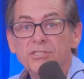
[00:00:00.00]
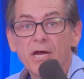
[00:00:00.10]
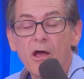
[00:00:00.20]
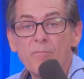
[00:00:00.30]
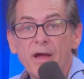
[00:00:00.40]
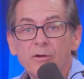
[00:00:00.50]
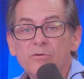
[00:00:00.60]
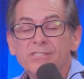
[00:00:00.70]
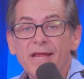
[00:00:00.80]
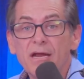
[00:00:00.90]
Check out my
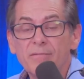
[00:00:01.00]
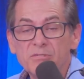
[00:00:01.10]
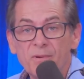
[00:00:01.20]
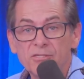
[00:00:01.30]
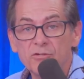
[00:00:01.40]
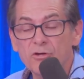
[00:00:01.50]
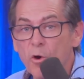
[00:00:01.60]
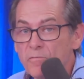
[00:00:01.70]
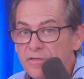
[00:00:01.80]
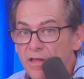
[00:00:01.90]
new stand up special,
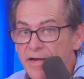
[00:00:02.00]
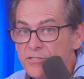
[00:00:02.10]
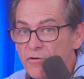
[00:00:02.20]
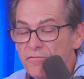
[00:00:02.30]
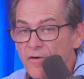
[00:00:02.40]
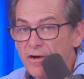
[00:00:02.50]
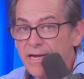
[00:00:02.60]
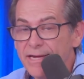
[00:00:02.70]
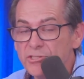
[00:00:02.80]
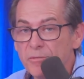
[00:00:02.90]
COVID Lies Are
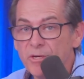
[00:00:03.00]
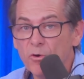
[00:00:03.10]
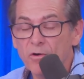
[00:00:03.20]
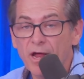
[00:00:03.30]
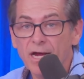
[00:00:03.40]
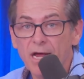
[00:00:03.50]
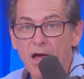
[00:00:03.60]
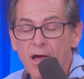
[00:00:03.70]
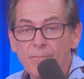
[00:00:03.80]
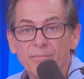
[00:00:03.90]
Funny, at
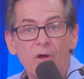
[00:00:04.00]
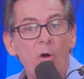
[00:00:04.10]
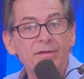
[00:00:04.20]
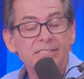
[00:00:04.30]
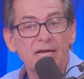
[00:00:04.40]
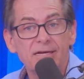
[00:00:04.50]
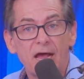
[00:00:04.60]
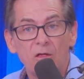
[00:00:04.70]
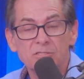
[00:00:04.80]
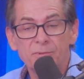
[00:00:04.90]
jimmydore.com. Only
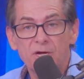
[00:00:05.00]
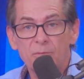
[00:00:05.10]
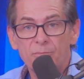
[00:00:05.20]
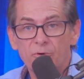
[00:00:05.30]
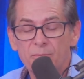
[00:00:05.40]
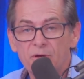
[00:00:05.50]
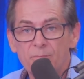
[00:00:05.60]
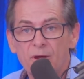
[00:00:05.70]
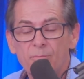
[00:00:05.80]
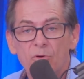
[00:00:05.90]
$10, become a
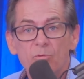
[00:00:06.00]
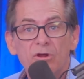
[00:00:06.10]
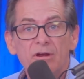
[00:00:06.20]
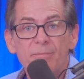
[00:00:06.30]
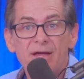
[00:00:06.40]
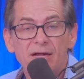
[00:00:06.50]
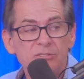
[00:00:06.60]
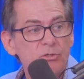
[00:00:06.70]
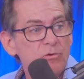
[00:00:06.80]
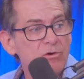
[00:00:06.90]
premium member. We're going to be
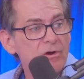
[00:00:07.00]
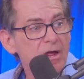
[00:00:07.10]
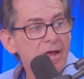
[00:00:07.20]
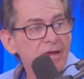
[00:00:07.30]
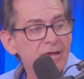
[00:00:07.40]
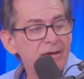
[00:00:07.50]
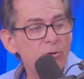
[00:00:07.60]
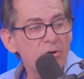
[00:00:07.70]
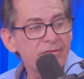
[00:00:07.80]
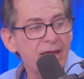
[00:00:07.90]
on tour in
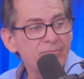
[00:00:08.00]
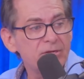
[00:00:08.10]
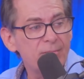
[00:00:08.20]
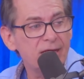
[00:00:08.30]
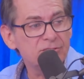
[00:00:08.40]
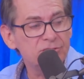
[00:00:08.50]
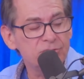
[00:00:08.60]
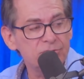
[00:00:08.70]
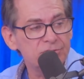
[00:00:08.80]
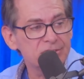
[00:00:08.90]
Northampton,
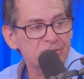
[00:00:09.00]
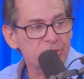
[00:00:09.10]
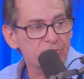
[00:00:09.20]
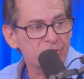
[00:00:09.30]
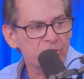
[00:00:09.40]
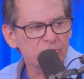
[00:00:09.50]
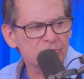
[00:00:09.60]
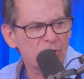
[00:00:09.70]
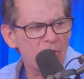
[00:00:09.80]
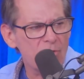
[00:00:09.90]
Massachusetts,
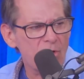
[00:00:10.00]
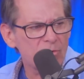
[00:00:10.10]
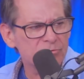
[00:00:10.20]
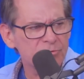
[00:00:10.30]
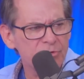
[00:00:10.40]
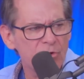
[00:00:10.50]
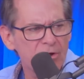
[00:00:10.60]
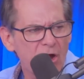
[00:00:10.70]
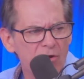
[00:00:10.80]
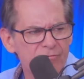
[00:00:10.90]
Syracuse, Cohoes, New
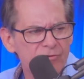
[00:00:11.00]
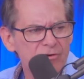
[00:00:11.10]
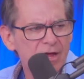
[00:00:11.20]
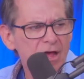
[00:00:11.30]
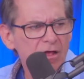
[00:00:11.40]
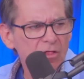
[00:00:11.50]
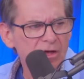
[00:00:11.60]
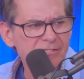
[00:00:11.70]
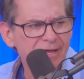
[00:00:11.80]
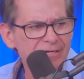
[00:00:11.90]
York, Hartford,
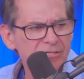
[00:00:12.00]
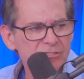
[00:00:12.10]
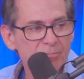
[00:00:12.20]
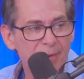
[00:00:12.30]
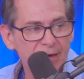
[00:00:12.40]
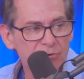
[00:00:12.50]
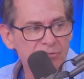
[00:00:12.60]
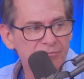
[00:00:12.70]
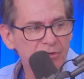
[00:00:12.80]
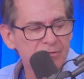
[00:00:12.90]
Los Angeles,
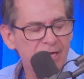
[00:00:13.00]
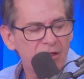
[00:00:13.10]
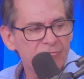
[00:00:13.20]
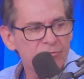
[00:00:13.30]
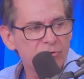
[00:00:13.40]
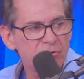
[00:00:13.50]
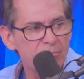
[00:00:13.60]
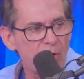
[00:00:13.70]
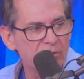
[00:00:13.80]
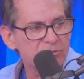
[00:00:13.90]
Bakersfield, California,
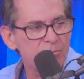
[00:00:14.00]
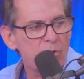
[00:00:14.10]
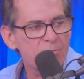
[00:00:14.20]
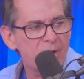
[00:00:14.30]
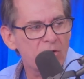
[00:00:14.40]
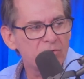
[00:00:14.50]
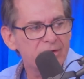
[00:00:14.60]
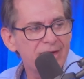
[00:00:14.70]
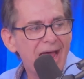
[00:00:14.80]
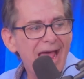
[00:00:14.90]
Baltimore, Maryland,